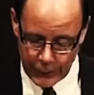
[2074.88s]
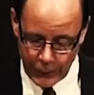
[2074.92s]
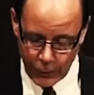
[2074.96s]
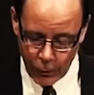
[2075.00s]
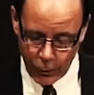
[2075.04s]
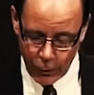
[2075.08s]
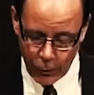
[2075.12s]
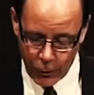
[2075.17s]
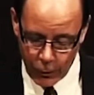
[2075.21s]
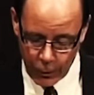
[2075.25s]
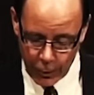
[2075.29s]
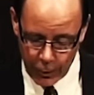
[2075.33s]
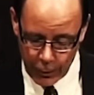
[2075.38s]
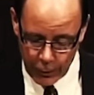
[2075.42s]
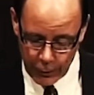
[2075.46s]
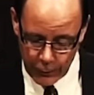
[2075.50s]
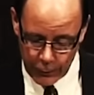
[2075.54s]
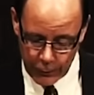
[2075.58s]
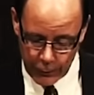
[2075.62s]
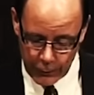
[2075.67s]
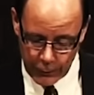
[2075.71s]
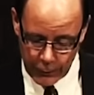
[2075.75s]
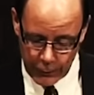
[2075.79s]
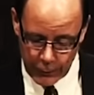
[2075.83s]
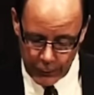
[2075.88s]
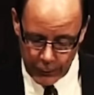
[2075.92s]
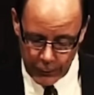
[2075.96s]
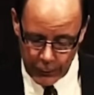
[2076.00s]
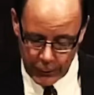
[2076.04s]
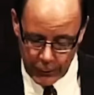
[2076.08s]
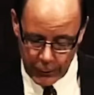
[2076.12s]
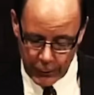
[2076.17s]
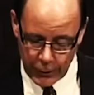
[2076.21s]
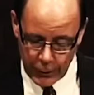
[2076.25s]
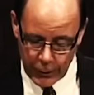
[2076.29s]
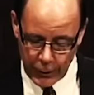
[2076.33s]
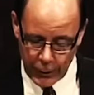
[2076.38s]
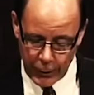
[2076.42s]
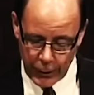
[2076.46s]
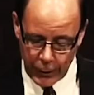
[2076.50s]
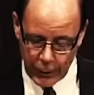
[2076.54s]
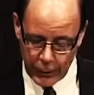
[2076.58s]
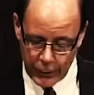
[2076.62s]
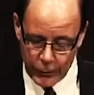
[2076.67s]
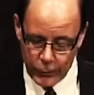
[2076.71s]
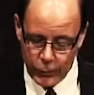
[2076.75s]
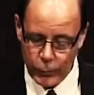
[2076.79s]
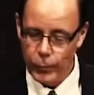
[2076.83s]
Or,
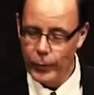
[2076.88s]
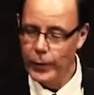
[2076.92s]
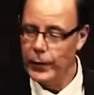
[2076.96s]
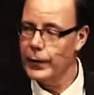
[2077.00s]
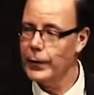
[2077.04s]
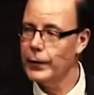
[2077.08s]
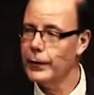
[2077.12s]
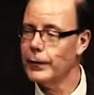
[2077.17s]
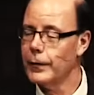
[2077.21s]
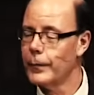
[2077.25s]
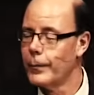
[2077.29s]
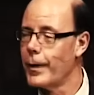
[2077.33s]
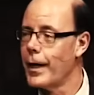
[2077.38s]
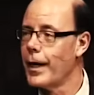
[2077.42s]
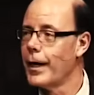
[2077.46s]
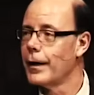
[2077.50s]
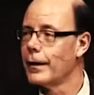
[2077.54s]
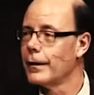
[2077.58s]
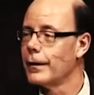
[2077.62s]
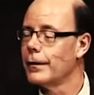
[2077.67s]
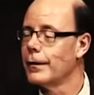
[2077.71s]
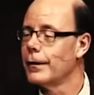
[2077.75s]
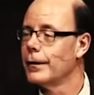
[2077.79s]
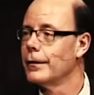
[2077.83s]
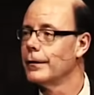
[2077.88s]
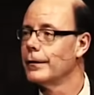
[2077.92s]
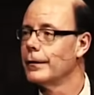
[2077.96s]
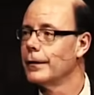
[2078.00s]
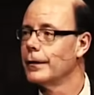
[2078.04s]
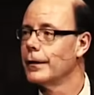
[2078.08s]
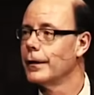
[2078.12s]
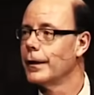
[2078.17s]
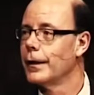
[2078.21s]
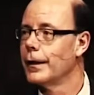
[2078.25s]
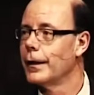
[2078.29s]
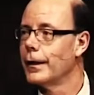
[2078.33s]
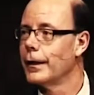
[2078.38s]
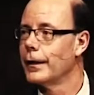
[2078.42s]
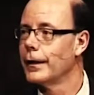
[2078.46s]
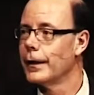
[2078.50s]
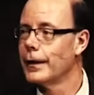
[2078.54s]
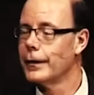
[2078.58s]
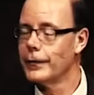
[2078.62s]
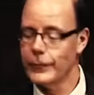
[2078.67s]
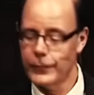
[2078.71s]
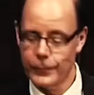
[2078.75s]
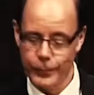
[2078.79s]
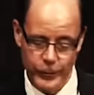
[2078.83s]
are you winning the battle
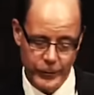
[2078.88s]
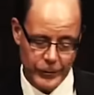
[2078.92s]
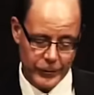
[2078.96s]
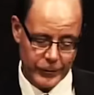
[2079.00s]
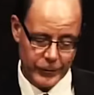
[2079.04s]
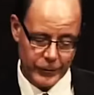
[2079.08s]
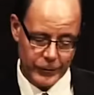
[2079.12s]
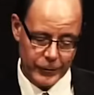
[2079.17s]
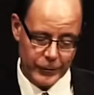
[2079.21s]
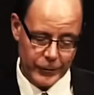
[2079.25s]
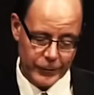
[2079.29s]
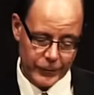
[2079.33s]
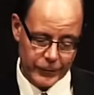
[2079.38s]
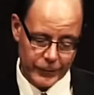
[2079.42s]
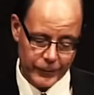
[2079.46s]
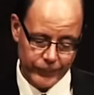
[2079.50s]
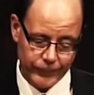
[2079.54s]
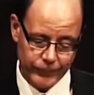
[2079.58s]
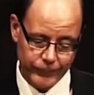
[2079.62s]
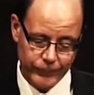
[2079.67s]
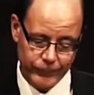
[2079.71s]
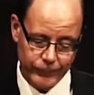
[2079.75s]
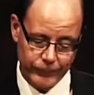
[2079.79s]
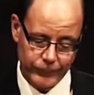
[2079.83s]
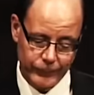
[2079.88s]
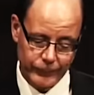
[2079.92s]
against materialism?